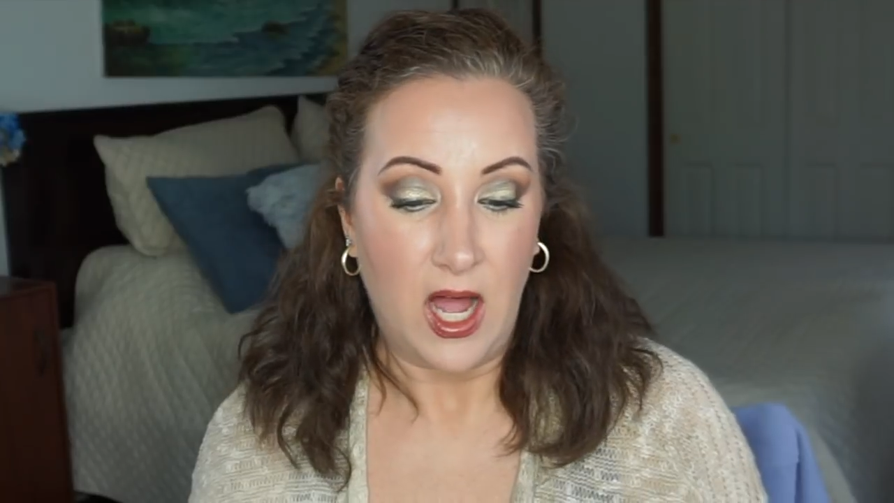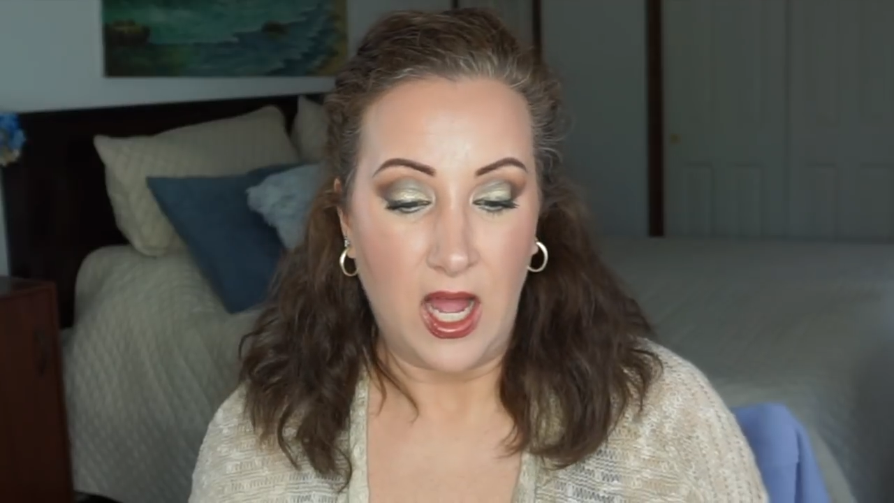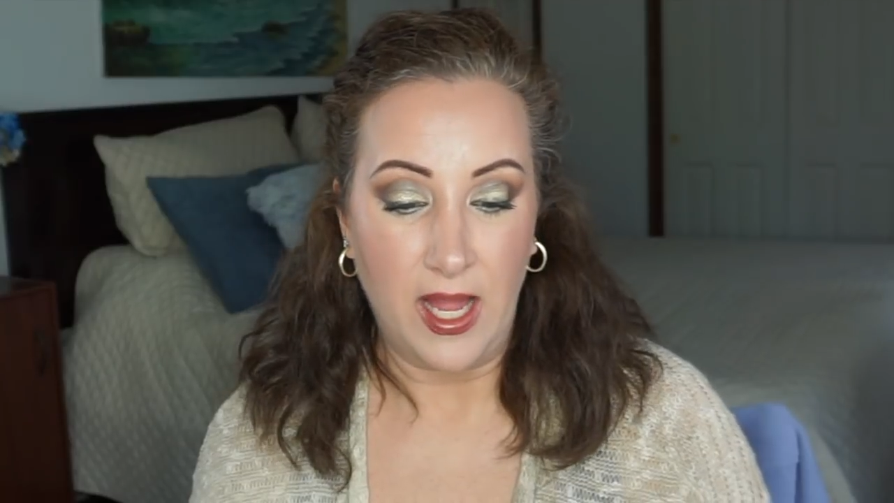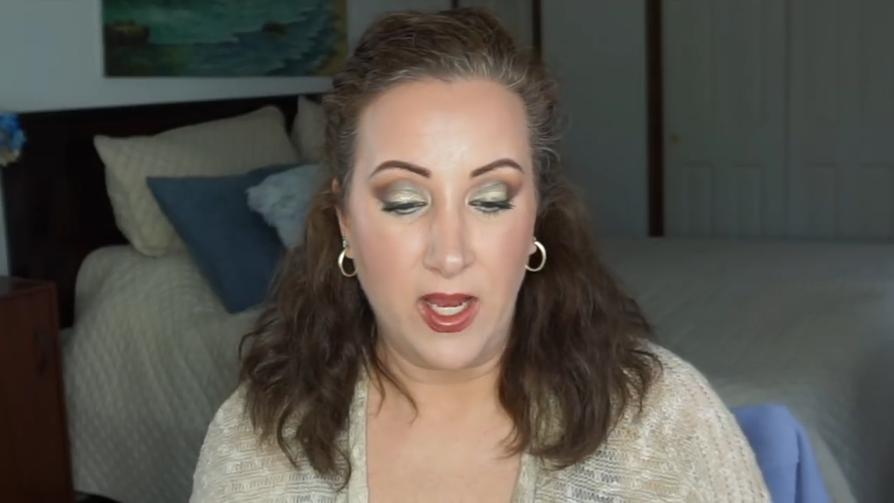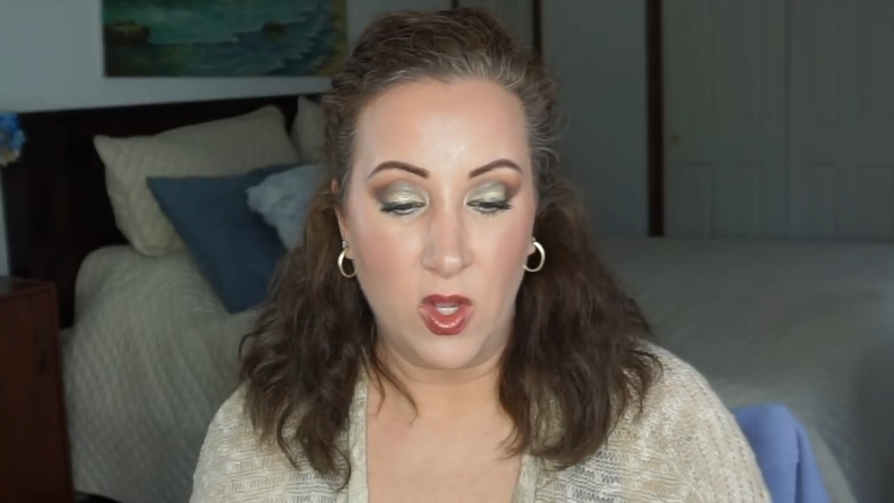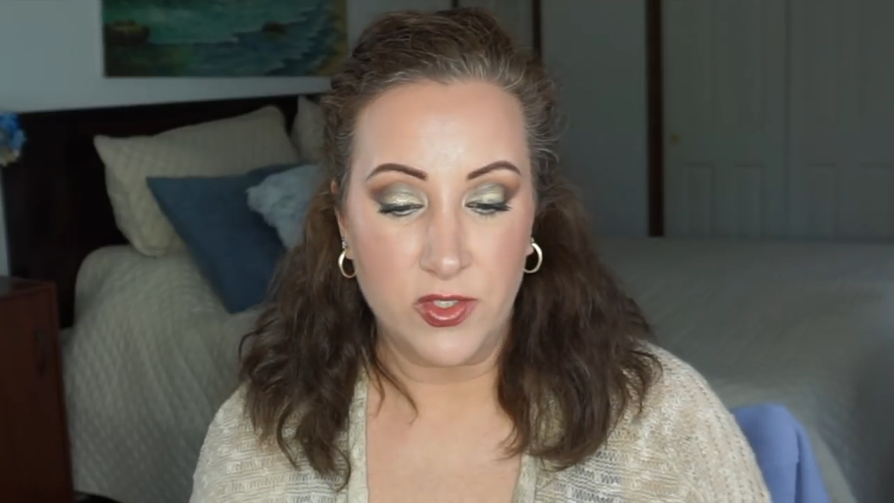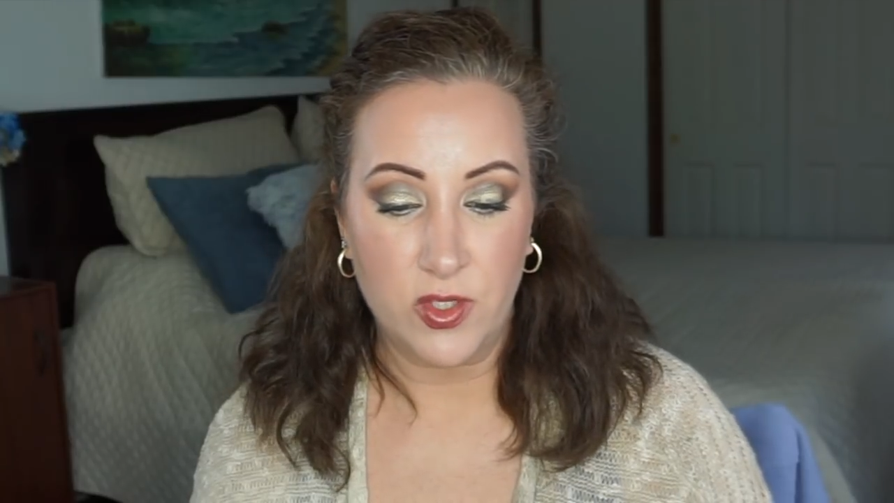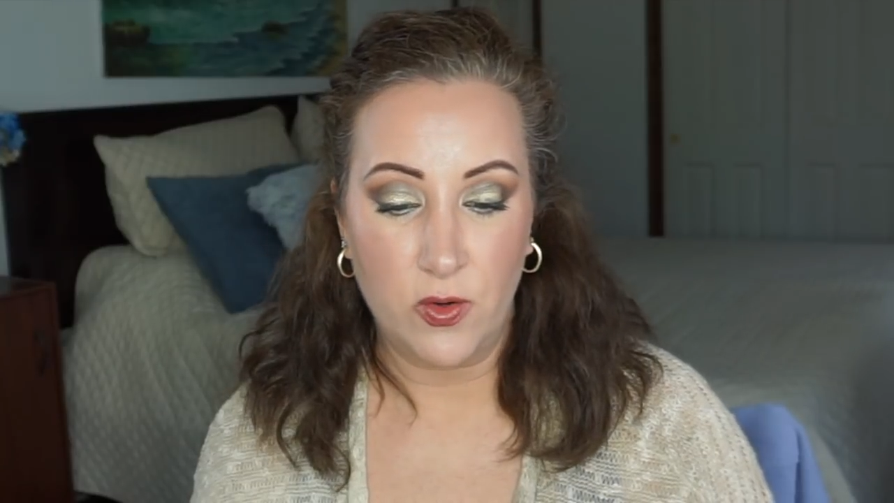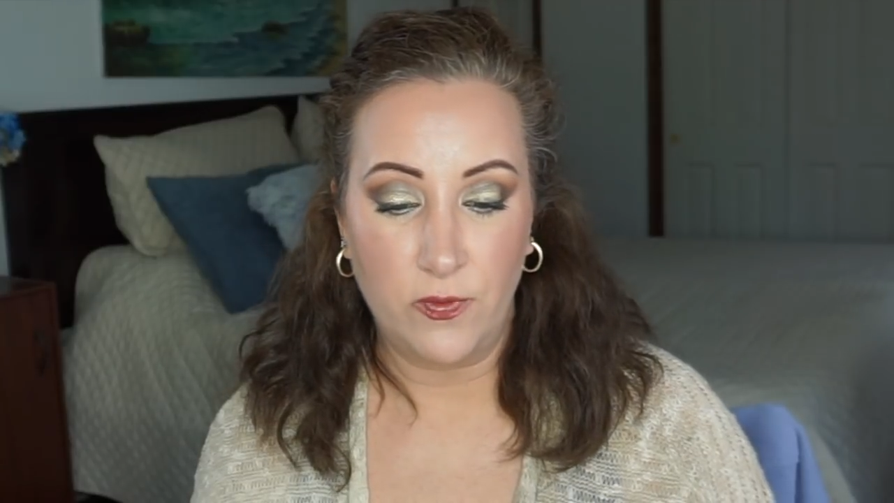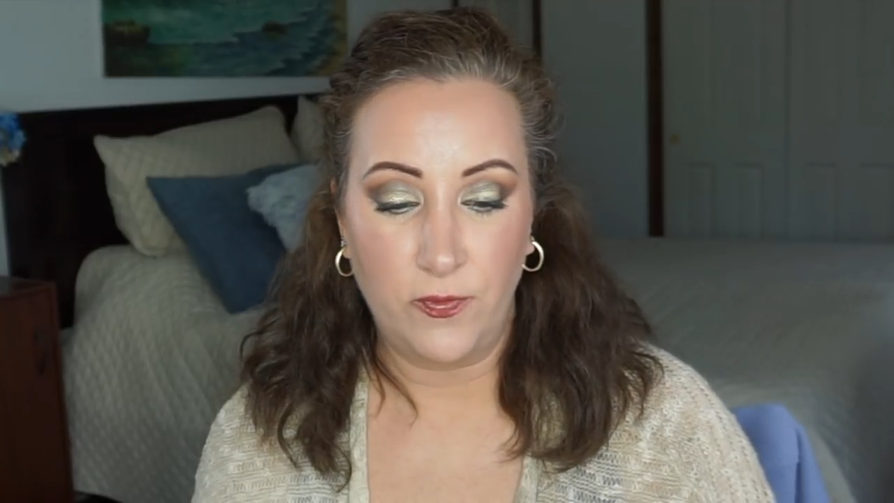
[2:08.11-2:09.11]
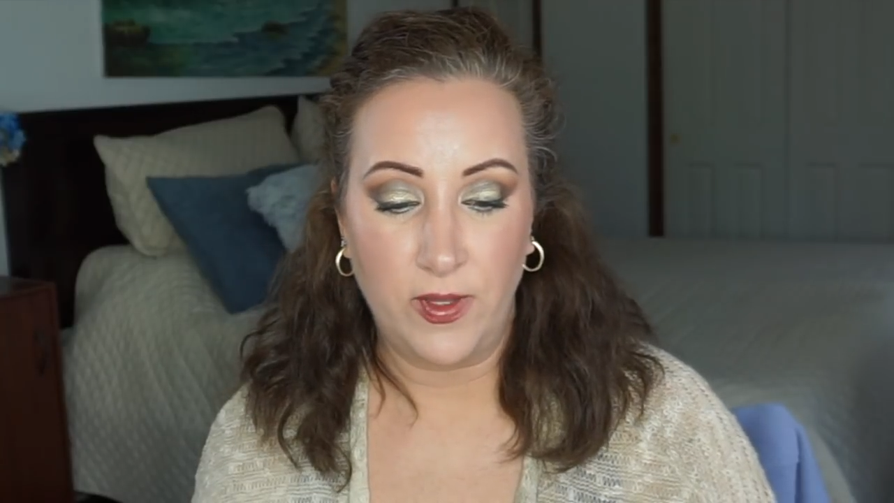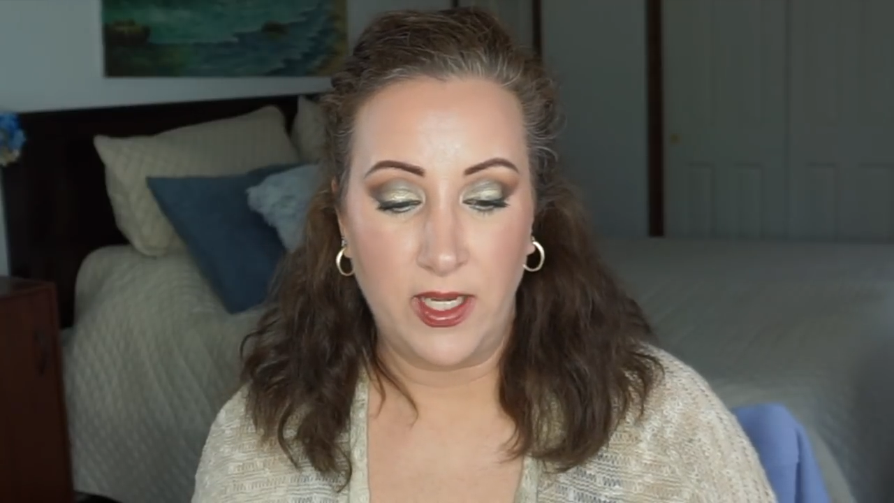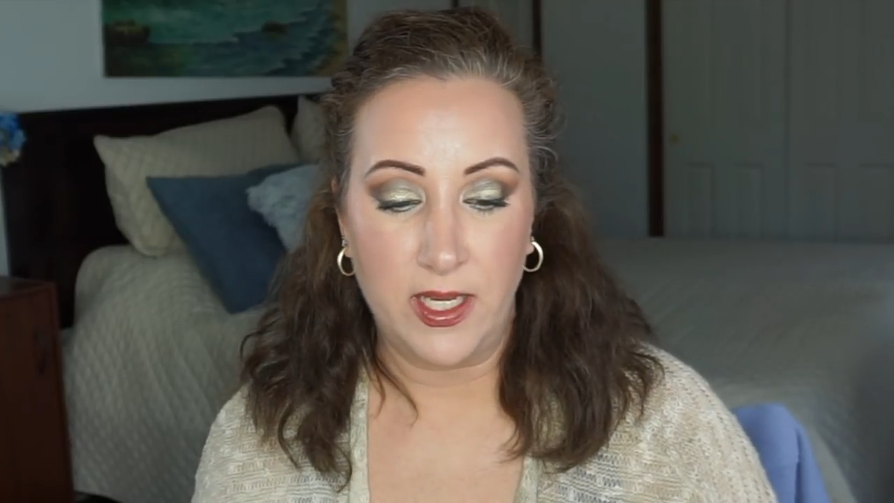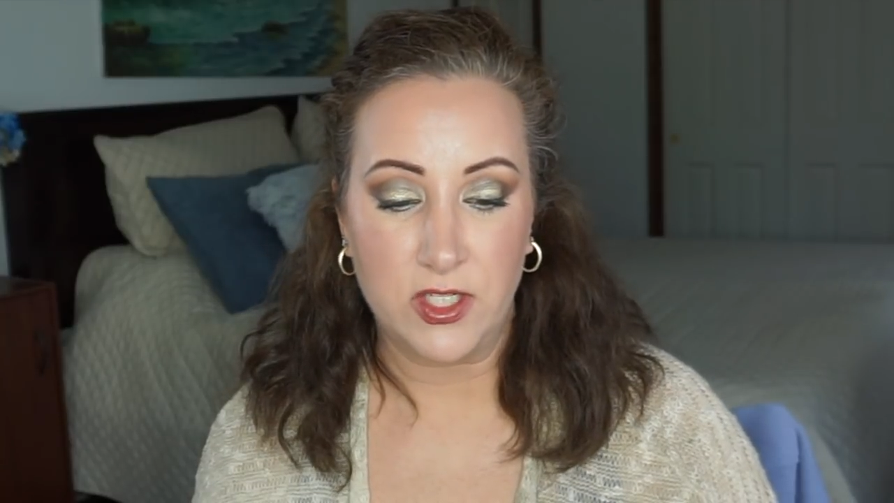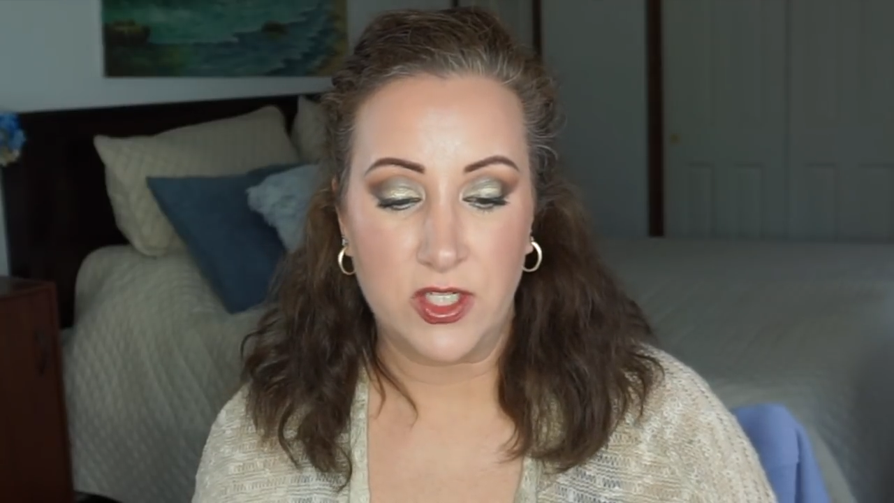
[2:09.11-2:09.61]
I also
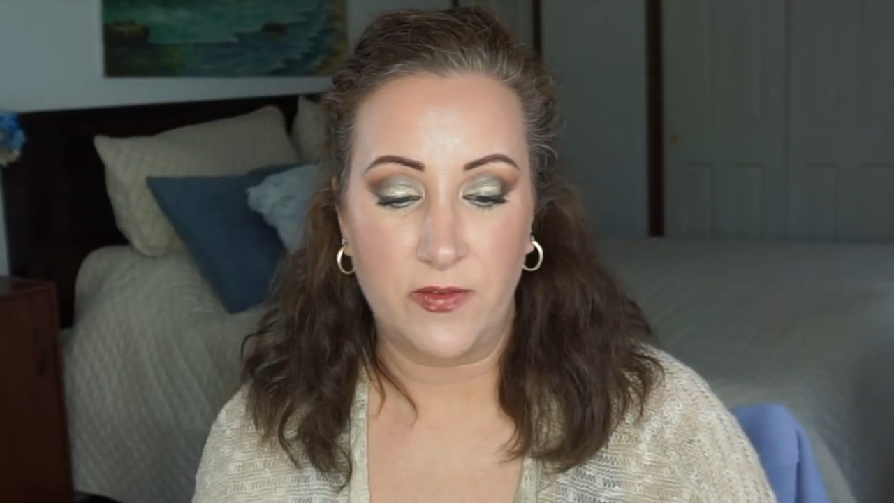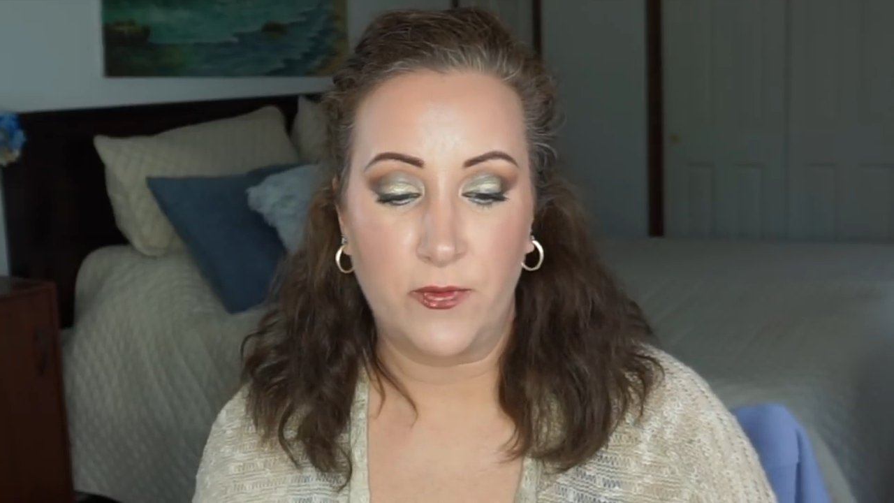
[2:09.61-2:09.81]
finished